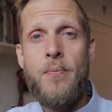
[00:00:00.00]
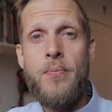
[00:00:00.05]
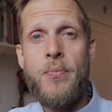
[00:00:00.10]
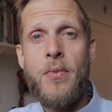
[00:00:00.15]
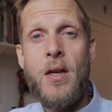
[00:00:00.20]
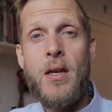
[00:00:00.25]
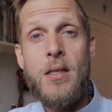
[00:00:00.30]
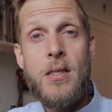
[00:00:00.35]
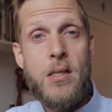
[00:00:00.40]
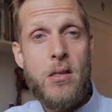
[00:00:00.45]

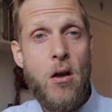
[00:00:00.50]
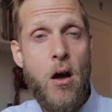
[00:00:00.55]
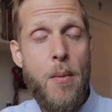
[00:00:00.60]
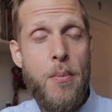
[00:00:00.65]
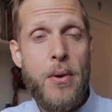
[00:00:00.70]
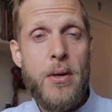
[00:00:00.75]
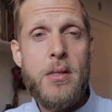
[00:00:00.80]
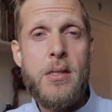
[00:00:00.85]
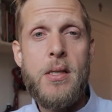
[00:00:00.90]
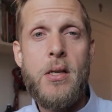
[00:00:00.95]
and stop
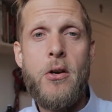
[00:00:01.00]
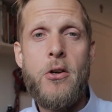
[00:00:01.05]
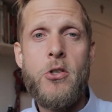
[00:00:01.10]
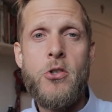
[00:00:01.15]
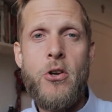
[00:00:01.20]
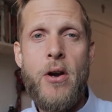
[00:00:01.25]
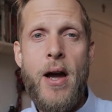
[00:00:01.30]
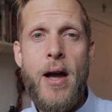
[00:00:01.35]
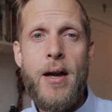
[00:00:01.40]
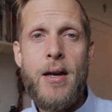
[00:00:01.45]
us in our
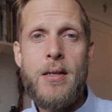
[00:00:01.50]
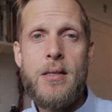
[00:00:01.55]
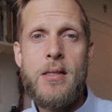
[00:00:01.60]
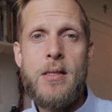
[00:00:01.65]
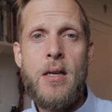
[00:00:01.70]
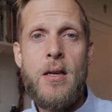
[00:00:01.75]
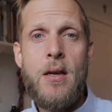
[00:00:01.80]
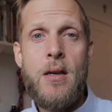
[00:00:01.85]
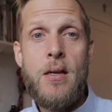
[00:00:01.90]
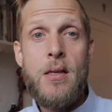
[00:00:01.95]
tracks.
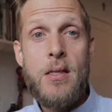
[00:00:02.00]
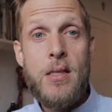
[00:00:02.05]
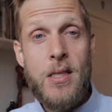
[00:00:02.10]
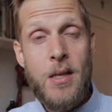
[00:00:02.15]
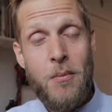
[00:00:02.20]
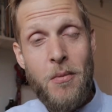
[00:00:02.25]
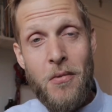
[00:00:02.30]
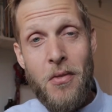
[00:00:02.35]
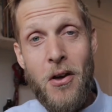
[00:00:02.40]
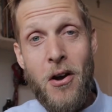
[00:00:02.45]

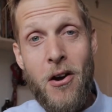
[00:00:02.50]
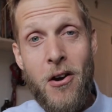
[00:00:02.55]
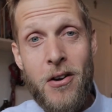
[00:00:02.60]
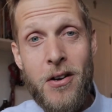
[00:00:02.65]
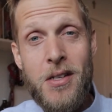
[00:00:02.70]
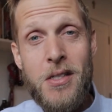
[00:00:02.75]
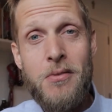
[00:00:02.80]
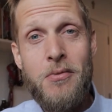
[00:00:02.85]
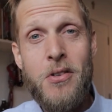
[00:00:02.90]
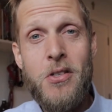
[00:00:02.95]
Some of the
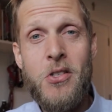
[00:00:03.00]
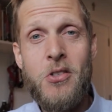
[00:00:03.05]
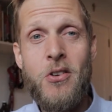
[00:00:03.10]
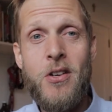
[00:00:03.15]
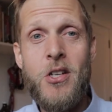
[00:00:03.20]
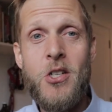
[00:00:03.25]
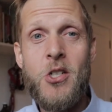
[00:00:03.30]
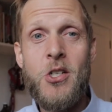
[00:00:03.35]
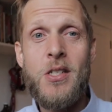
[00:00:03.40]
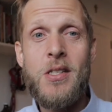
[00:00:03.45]
hardest
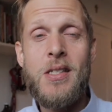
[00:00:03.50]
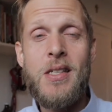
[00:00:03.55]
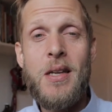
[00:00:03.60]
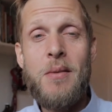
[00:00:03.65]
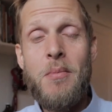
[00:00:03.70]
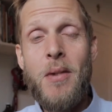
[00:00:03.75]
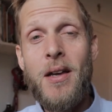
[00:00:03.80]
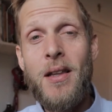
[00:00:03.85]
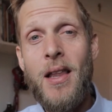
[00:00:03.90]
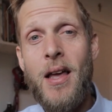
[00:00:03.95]
frustrations in
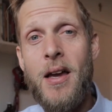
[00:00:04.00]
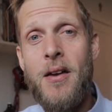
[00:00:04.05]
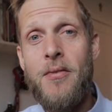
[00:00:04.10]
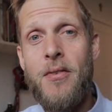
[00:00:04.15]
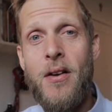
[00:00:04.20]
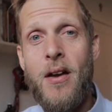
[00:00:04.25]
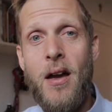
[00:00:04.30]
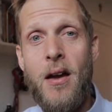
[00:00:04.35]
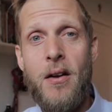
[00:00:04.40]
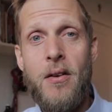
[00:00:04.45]
my life
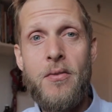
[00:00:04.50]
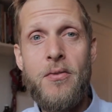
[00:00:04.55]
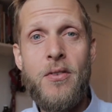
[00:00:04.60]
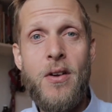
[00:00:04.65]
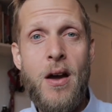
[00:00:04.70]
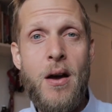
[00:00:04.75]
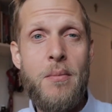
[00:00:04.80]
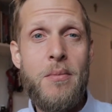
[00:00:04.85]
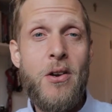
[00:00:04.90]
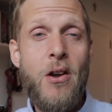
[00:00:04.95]
have
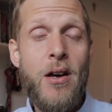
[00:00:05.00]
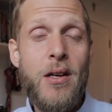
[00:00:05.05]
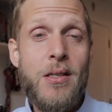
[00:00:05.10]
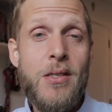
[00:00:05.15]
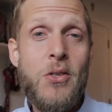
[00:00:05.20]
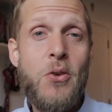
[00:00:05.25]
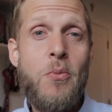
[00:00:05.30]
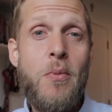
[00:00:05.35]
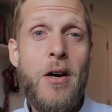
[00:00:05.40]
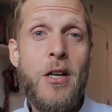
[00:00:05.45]
come not
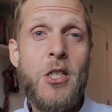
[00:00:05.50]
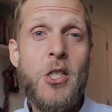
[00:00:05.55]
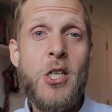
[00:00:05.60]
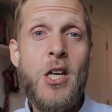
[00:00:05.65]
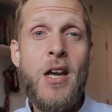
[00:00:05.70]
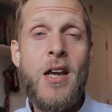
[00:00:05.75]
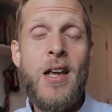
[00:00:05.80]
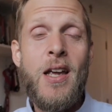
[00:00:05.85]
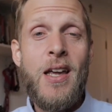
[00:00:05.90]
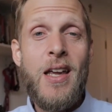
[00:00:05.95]
so much
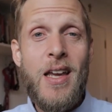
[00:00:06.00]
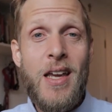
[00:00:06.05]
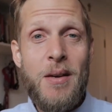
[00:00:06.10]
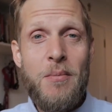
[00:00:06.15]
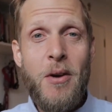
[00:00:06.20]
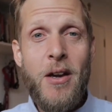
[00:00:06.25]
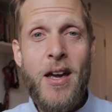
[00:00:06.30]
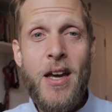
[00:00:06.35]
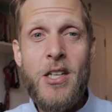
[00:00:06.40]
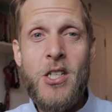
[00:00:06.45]
in
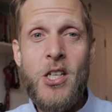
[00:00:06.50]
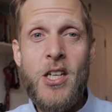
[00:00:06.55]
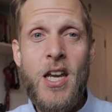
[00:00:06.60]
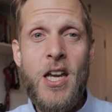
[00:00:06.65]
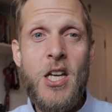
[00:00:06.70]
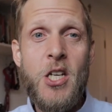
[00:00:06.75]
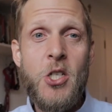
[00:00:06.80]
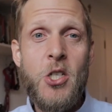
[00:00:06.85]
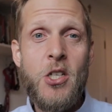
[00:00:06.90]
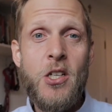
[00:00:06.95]
my
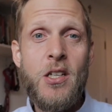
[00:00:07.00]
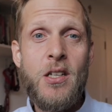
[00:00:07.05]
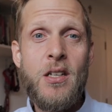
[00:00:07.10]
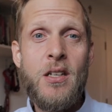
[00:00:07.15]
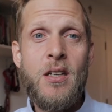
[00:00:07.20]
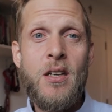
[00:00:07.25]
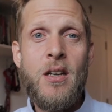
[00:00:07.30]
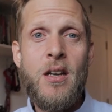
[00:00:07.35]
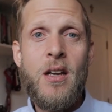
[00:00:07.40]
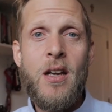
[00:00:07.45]

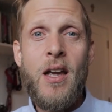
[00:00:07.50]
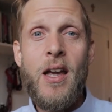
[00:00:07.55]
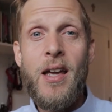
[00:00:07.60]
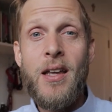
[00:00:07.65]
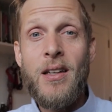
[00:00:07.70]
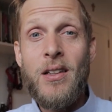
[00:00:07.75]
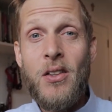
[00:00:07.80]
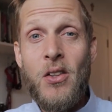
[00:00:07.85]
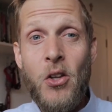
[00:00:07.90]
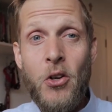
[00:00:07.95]
education
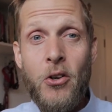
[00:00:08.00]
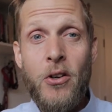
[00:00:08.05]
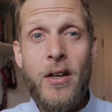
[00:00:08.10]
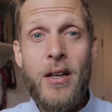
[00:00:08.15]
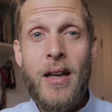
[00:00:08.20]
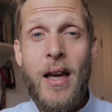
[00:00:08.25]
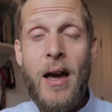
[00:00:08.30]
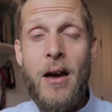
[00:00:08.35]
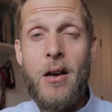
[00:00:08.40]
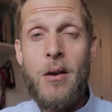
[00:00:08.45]
and
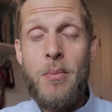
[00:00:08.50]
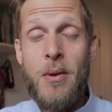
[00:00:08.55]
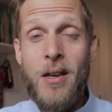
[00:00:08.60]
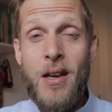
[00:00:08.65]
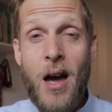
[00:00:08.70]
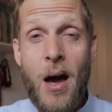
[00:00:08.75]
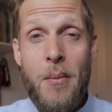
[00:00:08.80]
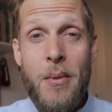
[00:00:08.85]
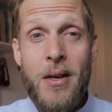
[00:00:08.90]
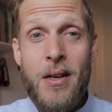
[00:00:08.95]
learning how to
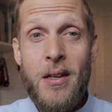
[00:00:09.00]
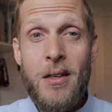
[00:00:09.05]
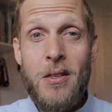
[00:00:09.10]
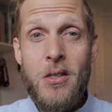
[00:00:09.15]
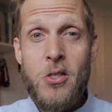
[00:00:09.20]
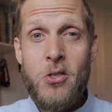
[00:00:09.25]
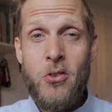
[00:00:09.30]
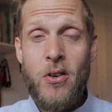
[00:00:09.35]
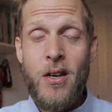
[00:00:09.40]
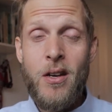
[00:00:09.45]
become an
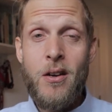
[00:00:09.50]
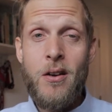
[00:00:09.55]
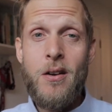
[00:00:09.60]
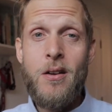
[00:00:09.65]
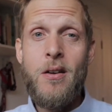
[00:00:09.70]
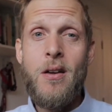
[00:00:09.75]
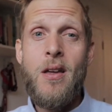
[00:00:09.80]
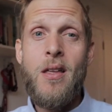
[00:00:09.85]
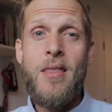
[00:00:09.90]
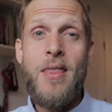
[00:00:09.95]

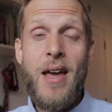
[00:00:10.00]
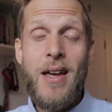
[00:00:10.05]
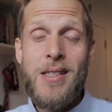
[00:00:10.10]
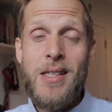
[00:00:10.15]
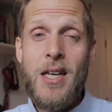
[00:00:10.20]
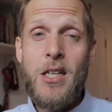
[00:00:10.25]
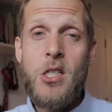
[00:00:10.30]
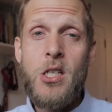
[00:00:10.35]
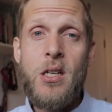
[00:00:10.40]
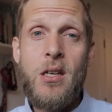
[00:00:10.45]
illustrator. That's
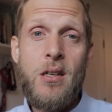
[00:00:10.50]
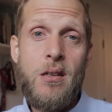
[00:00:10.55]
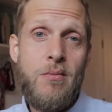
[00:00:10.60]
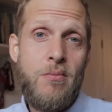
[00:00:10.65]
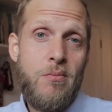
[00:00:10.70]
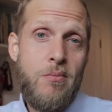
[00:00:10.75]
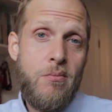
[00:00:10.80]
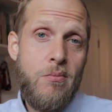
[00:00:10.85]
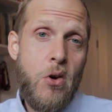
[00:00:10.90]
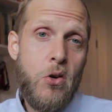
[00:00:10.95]

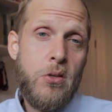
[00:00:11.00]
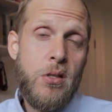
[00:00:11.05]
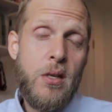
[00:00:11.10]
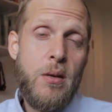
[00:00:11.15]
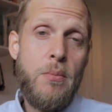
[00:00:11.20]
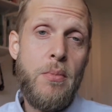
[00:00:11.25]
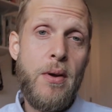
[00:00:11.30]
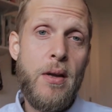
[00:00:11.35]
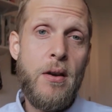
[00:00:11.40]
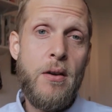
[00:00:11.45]
actually mostly
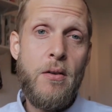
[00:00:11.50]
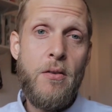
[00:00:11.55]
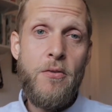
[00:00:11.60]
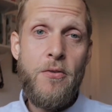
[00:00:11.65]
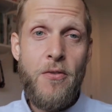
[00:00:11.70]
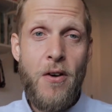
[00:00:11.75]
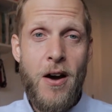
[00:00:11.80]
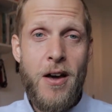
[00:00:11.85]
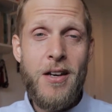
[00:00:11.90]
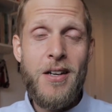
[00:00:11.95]
been
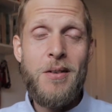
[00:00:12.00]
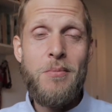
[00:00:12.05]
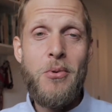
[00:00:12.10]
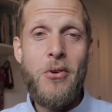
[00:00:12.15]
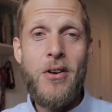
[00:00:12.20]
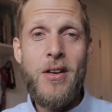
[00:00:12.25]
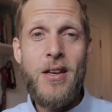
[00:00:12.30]
fun and pretty